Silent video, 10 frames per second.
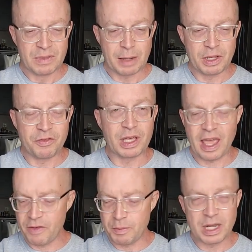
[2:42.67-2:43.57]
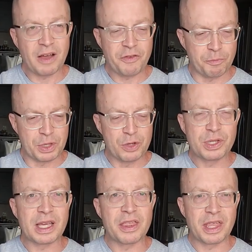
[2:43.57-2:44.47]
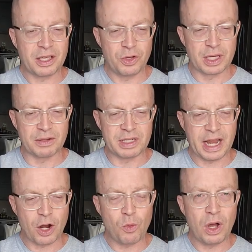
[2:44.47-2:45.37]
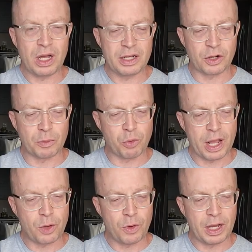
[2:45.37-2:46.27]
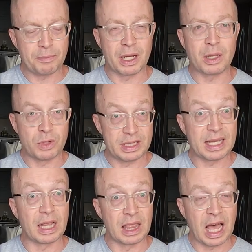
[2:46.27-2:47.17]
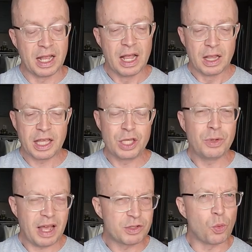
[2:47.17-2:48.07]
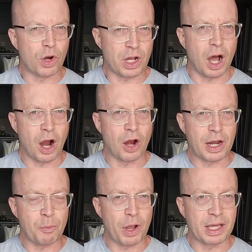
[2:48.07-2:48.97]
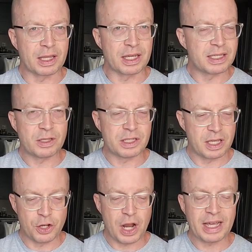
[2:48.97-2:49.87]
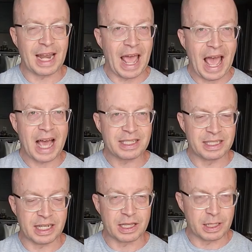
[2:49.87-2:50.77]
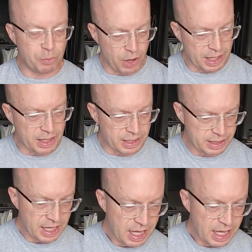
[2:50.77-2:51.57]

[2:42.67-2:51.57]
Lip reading: if you gave them enough abuse, I think you could tear one or break one, but it would take a lot. You would have to work hard at breaking this. You're not going to accidentally break this.